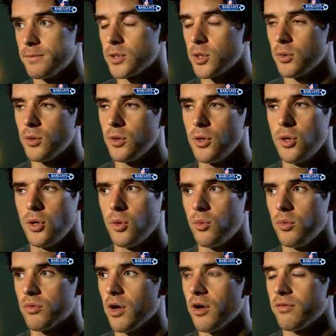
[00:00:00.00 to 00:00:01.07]
So
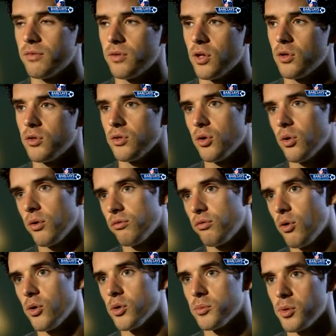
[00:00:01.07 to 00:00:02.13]
we've got not only going
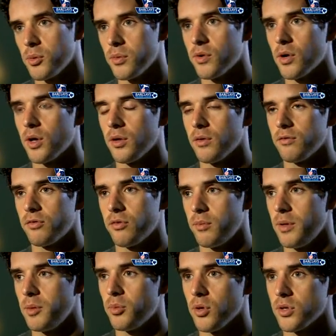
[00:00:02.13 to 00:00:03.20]
forward, but we've got, for
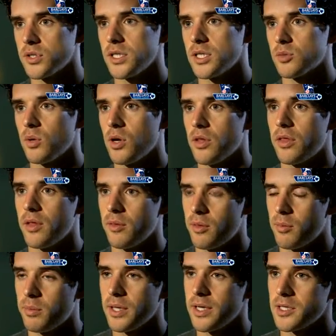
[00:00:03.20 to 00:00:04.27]
me personally as well,
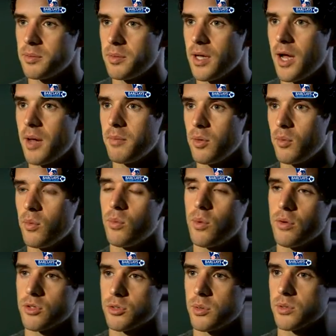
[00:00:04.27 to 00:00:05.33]
the players behind me
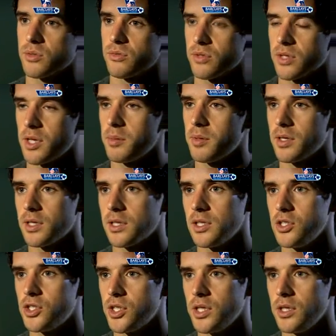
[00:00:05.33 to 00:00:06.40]
were responsible for keeping a
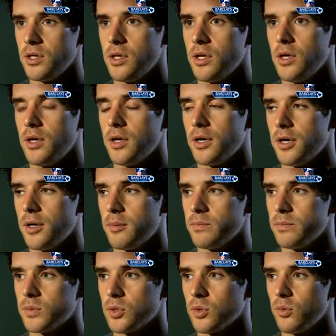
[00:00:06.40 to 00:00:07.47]
clean sheet.
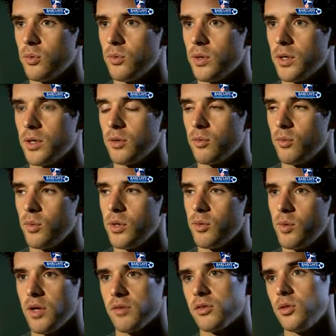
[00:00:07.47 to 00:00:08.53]
So
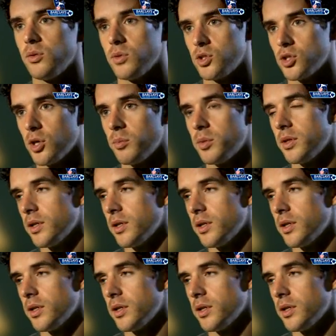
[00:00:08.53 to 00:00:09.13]
we have to do a job,